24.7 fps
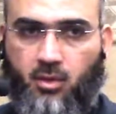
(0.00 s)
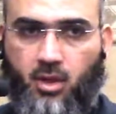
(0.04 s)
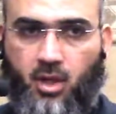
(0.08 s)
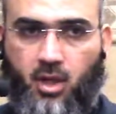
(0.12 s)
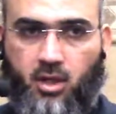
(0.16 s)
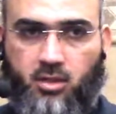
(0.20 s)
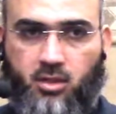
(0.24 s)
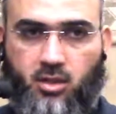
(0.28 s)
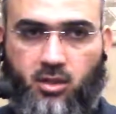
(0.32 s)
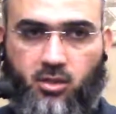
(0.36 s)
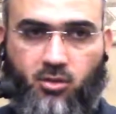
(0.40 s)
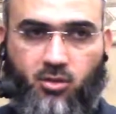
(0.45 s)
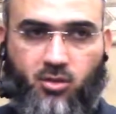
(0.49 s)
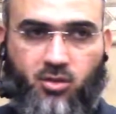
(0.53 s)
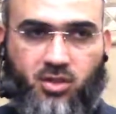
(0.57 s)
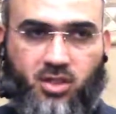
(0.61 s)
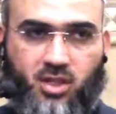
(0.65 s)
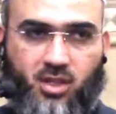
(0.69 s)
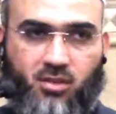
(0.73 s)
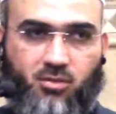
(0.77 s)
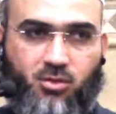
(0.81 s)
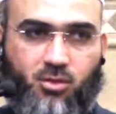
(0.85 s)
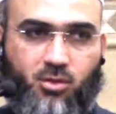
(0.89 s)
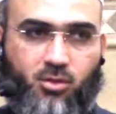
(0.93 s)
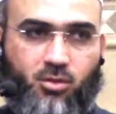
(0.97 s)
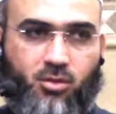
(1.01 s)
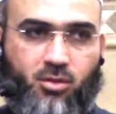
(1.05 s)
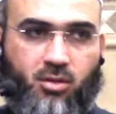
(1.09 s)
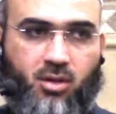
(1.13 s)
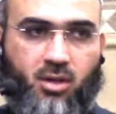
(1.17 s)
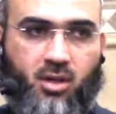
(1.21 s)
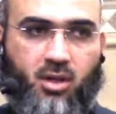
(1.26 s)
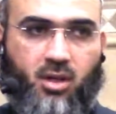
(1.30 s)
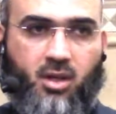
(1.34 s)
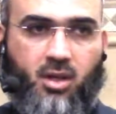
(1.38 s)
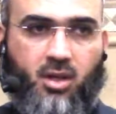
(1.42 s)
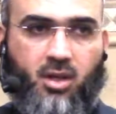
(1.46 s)
Until you receive your
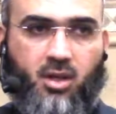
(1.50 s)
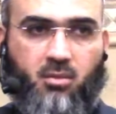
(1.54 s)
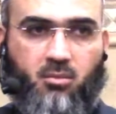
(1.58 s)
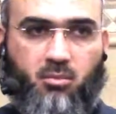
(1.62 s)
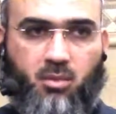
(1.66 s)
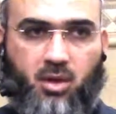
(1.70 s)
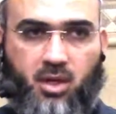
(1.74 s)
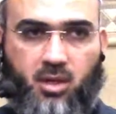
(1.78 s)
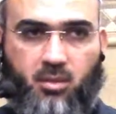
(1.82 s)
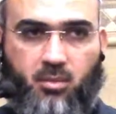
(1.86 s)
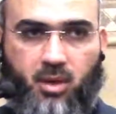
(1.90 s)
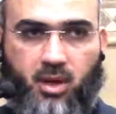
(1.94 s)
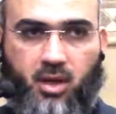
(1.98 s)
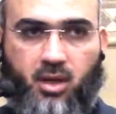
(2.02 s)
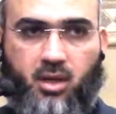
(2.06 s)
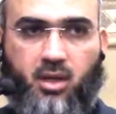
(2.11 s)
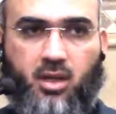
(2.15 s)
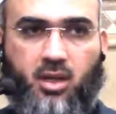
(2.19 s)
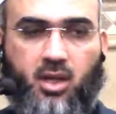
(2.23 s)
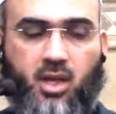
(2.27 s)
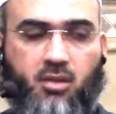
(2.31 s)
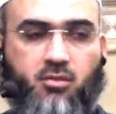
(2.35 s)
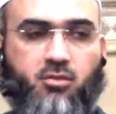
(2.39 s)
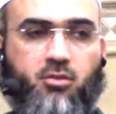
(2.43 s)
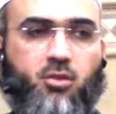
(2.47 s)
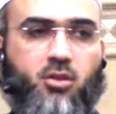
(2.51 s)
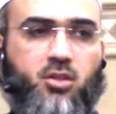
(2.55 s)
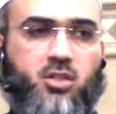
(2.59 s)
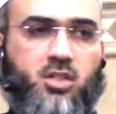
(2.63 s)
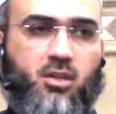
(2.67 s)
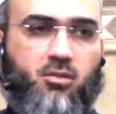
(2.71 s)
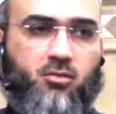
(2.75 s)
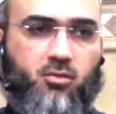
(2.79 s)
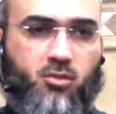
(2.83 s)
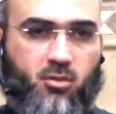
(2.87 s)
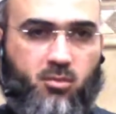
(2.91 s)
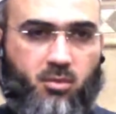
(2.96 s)
money back. If you
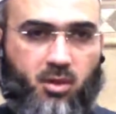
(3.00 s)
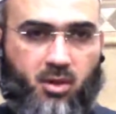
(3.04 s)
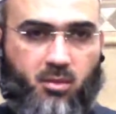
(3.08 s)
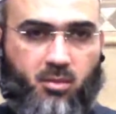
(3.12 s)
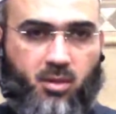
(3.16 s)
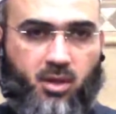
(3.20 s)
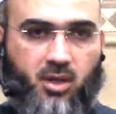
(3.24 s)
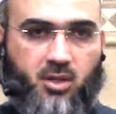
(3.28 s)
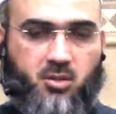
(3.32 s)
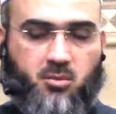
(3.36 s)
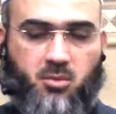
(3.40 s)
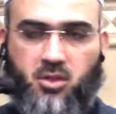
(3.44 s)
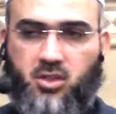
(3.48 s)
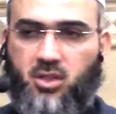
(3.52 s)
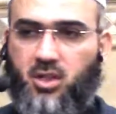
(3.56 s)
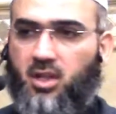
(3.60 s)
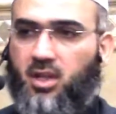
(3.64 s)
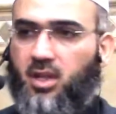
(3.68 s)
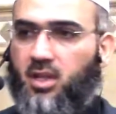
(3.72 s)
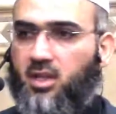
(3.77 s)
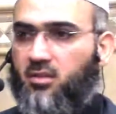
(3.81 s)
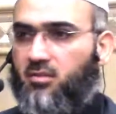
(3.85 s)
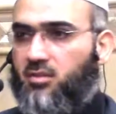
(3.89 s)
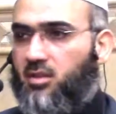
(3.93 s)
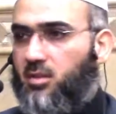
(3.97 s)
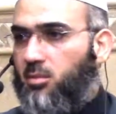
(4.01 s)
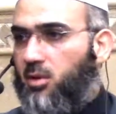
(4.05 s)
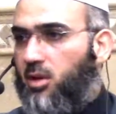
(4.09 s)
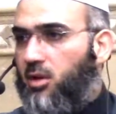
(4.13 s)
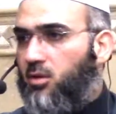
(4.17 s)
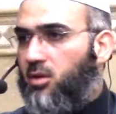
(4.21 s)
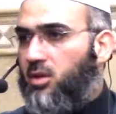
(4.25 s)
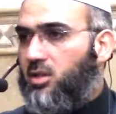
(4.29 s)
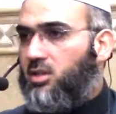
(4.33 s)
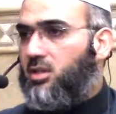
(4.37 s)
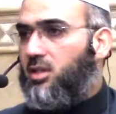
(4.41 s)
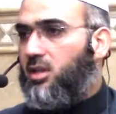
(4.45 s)
received your money back, especially that if the
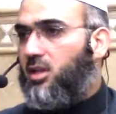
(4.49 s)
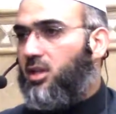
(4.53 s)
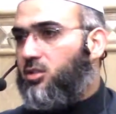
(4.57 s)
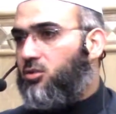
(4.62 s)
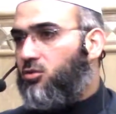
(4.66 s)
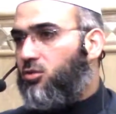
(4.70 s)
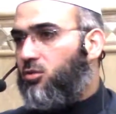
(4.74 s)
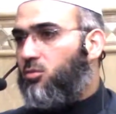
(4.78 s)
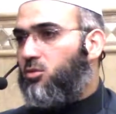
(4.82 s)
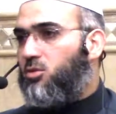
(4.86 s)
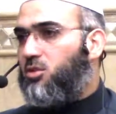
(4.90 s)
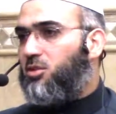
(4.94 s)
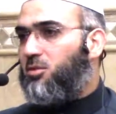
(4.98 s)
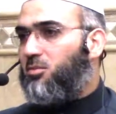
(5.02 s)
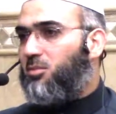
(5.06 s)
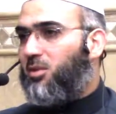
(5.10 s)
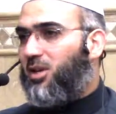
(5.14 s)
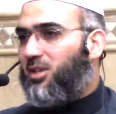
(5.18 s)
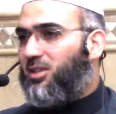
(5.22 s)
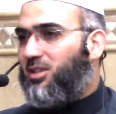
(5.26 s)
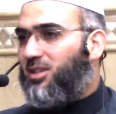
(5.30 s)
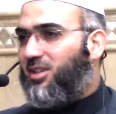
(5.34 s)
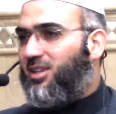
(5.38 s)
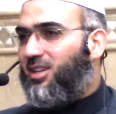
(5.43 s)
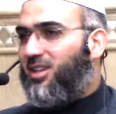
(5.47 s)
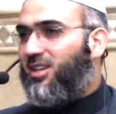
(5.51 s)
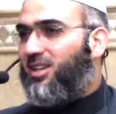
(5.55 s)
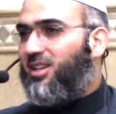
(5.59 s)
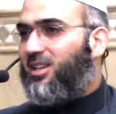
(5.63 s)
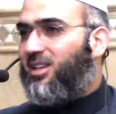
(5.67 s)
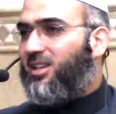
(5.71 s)
borrower is your Muslim brother,